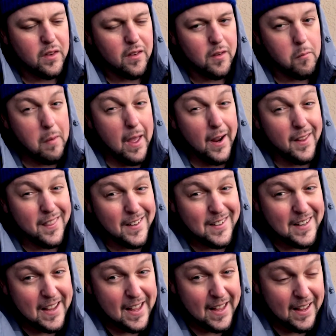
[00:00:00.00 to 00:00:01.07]
back in the
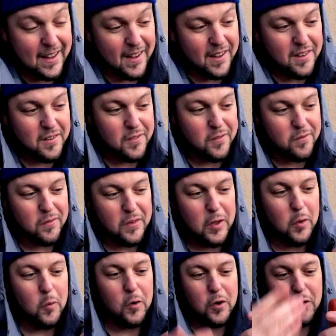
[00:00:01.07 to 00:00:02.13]
day, you
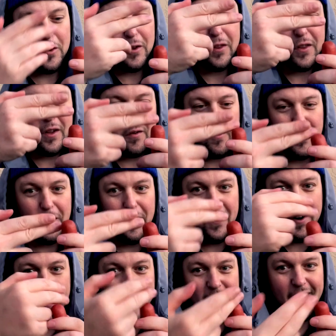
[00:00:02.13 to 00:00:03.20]
would do the thing where you
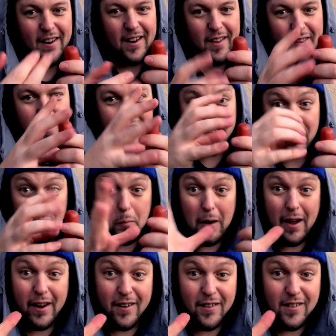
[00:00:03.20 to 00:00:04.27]
cut it and then it
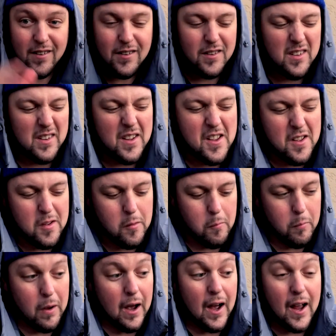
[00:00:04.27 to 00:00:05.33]
spiders.
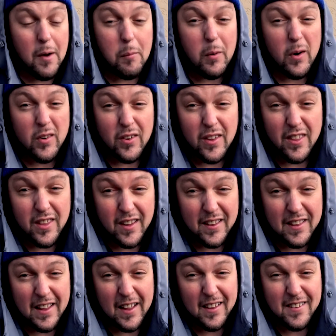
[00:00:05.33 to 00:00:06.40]
But I personally think
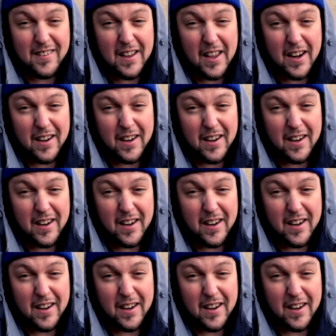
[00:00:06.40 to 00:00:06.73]
that's kind of